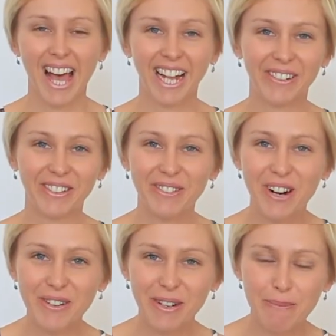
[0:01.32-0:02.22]
Hello and
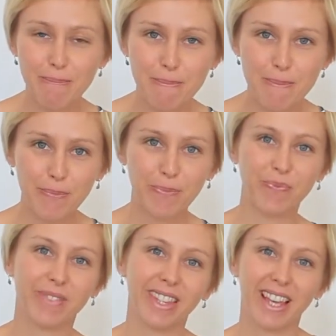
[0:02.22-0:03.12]
welcome.
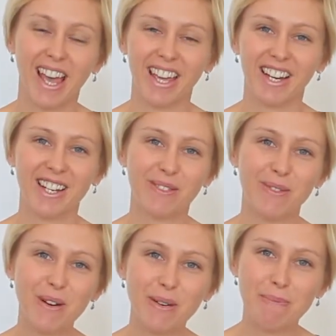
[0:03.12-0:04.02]
Hey guys,
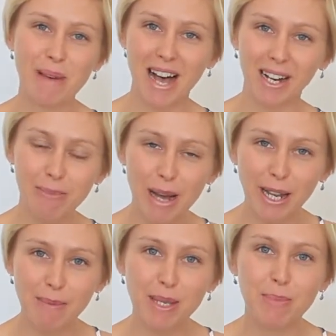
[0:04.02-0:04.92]
welcome back. My
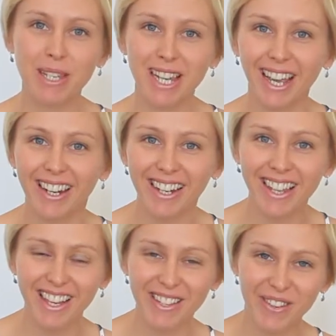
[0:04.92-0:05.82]
name is
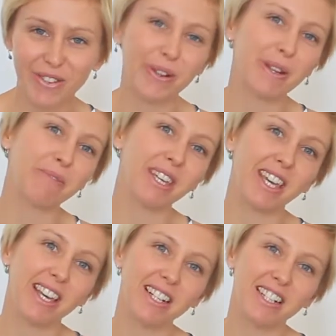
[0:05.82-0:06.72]
Bettina. Thanks for joining me
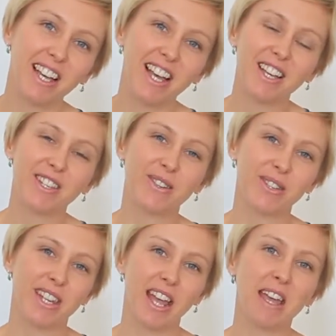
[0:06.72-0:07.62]
here. So
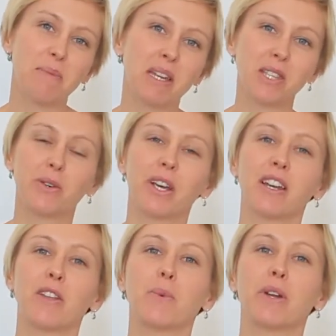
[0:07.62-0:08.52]
today I'm answering
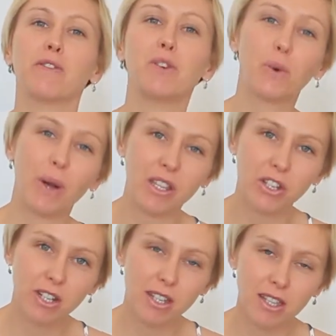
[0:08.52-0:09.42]
another one of your
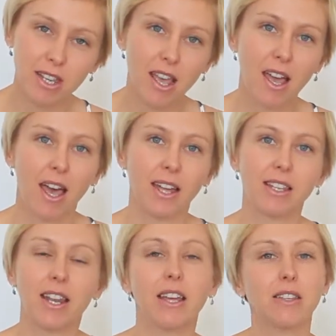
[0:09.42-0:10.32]
questions. And
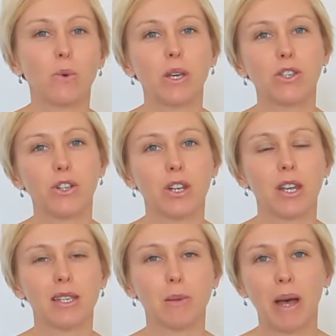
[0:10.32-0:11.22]
today's question
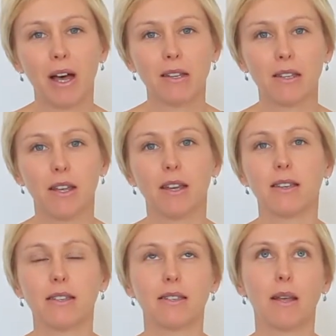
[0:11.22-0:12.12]
is about
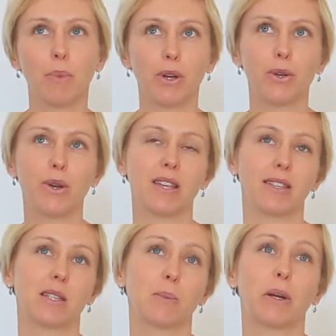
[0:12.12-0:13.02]
someone who has
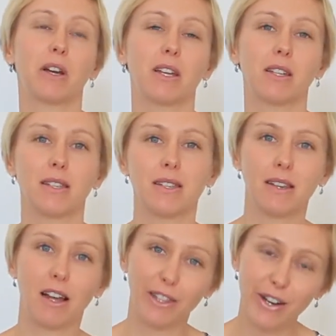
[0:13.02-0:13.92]
experienced
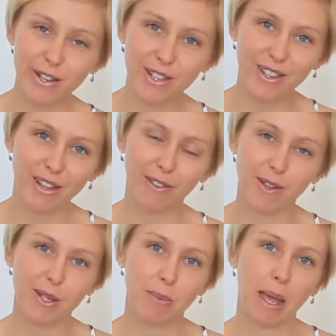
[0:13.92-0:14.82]
a loss, so they've
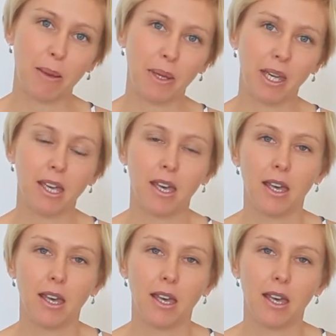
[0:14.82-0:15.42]
lost a baby